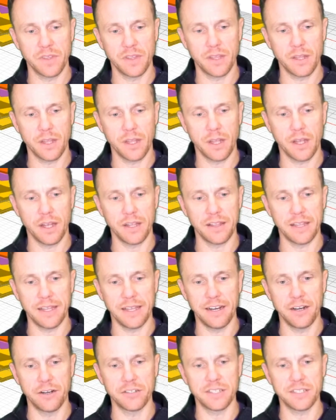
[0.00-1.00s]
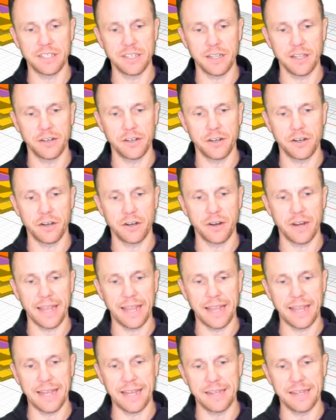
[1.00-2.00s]
the inner cylinder,
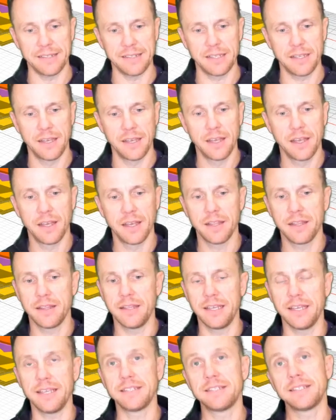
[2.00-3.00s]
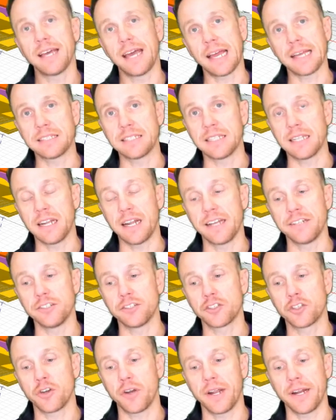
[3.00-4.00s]
and the text that I
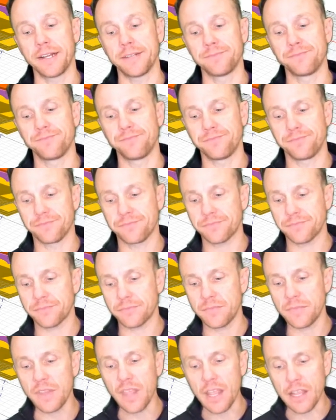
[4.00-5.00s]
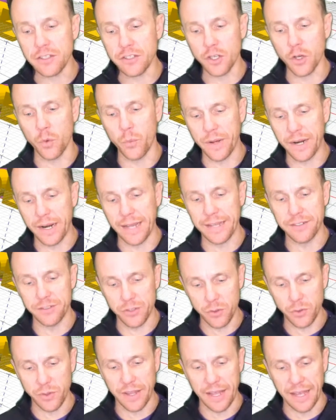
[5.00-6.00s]
just created. So when I
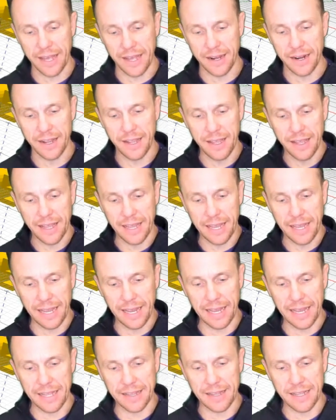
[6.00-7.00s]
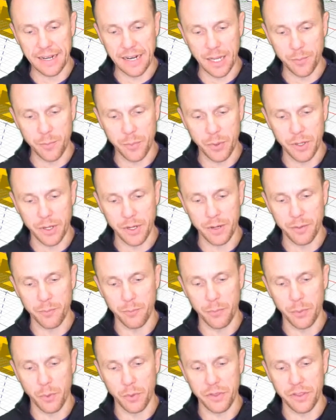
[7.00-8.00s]
do that, and then I put
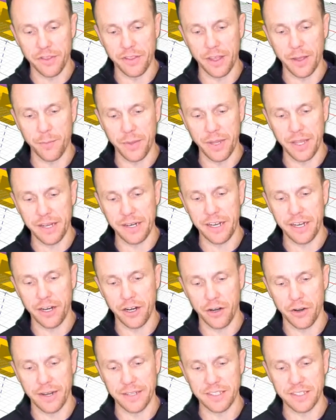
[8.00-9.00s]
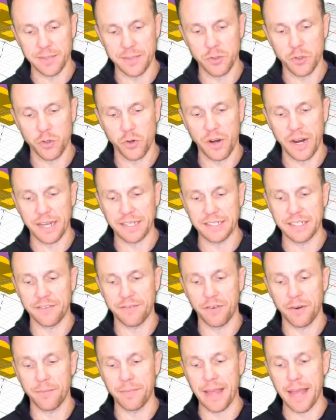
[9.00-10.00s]
both of them in here and subtract it
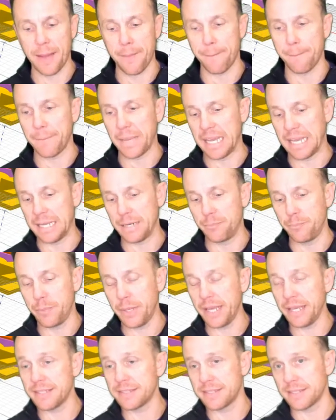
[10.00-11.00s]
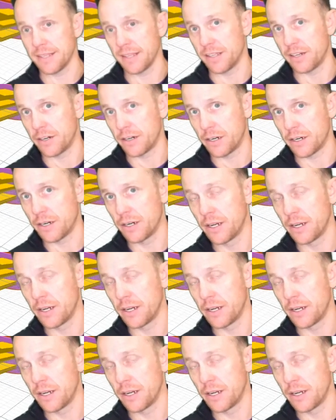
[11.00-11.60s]
from that main pink cylinder,